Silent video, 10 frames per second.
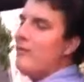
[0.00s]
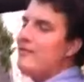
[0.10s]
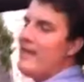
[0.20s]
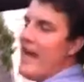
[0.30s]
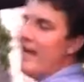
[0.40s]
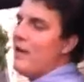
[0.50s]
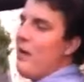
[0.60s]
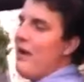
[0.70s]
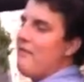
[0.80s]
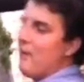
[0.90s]
was taken
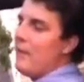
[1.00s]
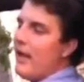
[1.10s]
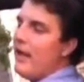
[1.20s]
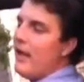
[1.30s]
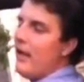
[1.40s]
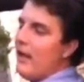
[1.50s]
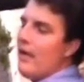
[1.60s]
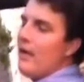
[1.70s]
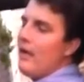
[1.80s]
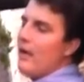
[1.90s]
away from me
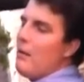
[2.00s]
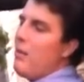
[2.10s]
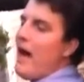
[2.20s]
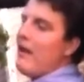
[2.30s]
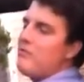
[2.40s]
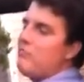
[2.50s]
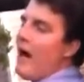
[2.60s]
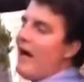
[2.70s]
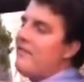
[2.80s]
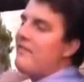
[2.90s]

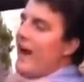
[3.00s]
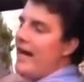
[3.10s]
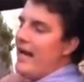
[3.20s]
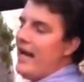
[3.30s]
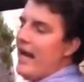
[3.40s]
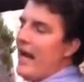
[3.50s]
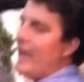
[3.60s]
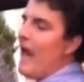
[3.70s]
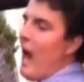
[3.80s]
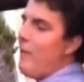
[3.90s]
by fighting it.
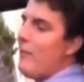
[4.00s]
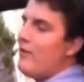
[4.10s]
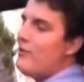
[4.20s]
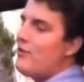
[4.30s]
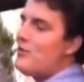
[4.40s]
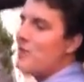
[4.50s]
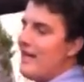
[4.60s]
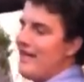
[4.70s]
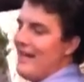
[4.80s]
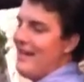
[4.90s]
And now I'm
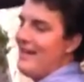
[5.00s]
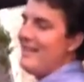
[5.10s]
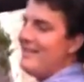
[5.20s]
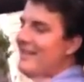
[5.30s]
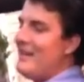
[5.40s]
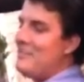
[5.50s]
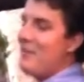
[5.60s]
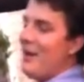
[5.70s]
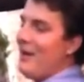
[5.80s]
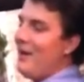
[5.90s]
constricted in the
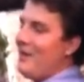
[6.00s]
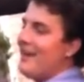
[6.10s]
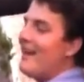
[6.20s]
seatbelt.